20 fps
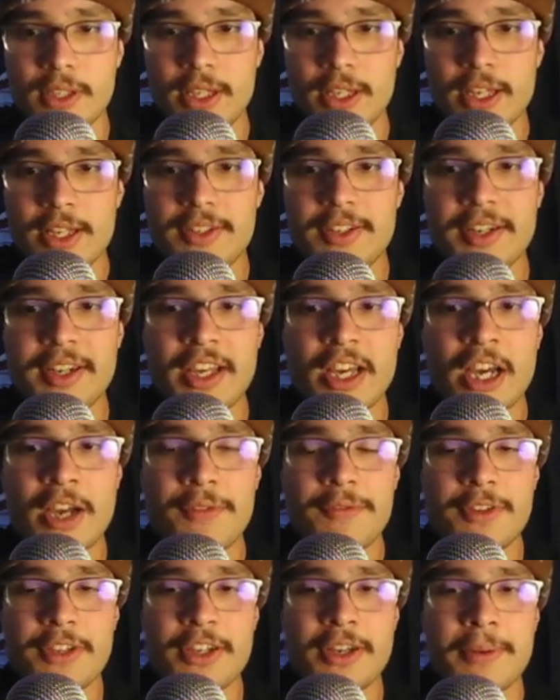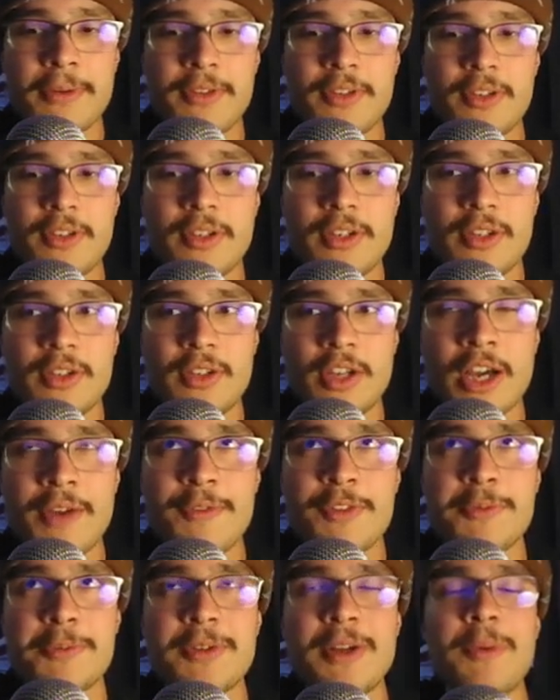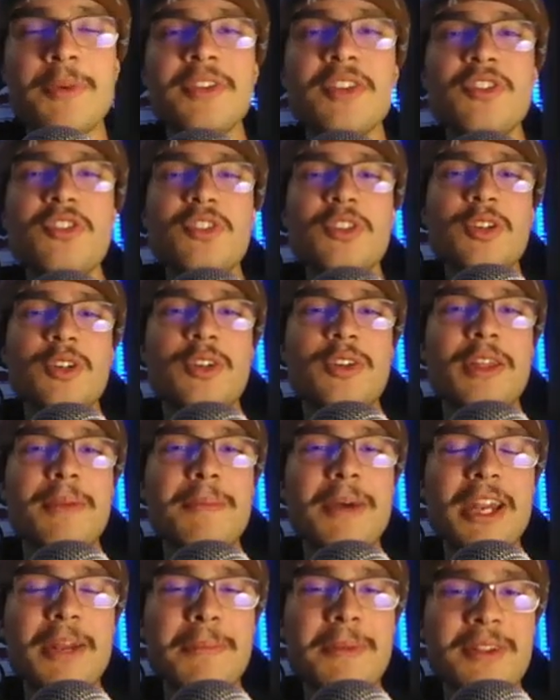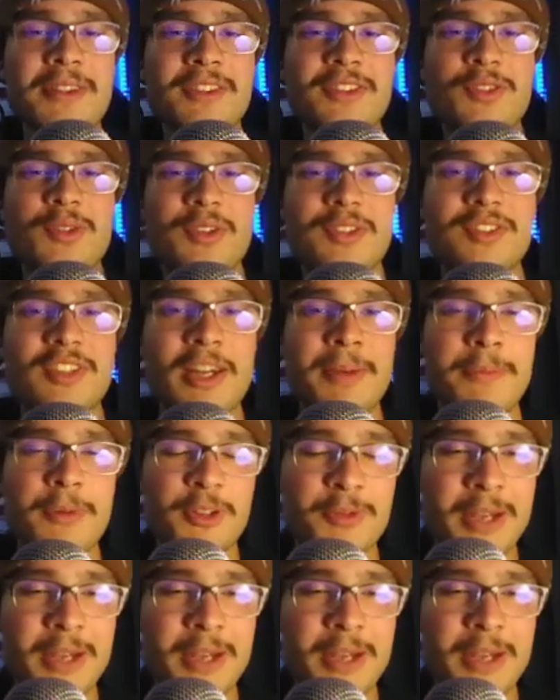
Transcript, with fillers: Deni Avdija I wasn't sure. That might have been during Scott Brooks.